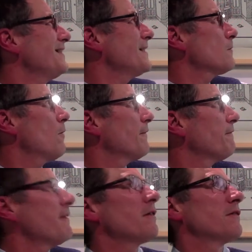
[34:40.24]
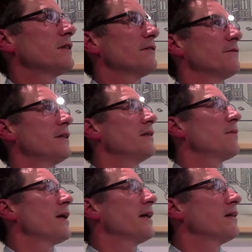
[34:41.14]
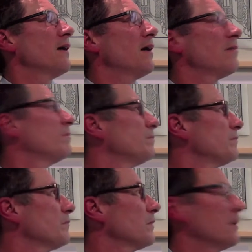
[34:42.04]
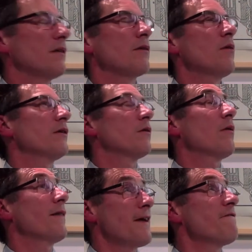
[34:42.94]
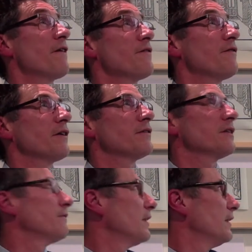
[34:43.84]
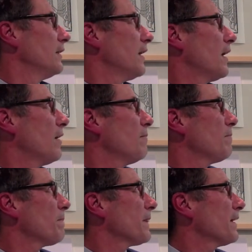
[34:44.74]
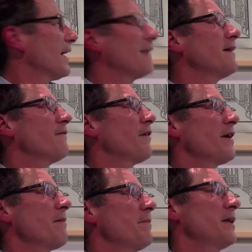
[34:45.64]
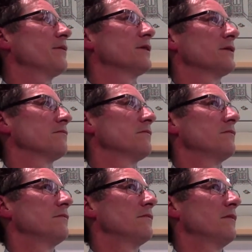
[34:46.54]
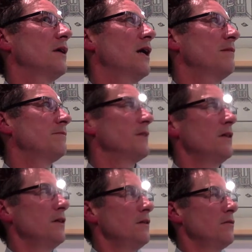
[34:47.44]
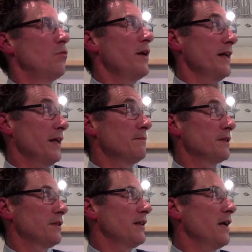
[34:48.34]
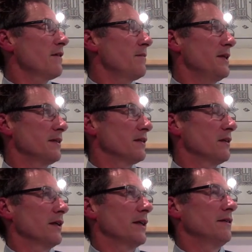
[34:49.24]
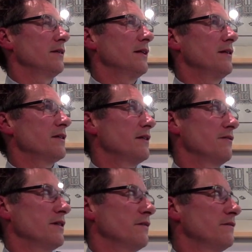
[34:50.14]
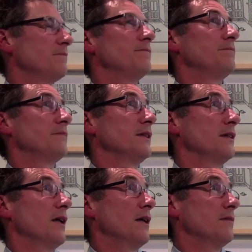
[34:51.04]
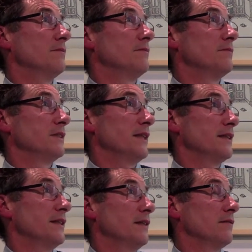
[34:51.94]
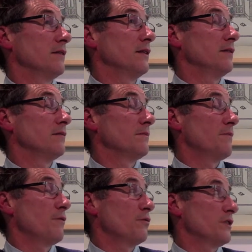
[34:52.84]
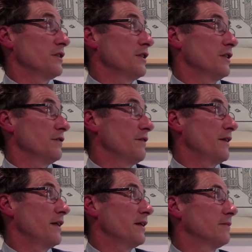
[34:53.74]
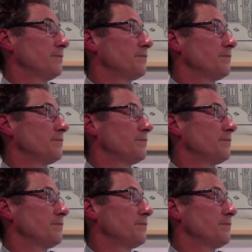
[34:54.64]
these are quite figurative in a way. Well, no, they're quite not quite. They're very figurative, and they're very ambiguous. When it comes to the other pieces, like in the series of 60, the Thoughts in Search of a Thinker.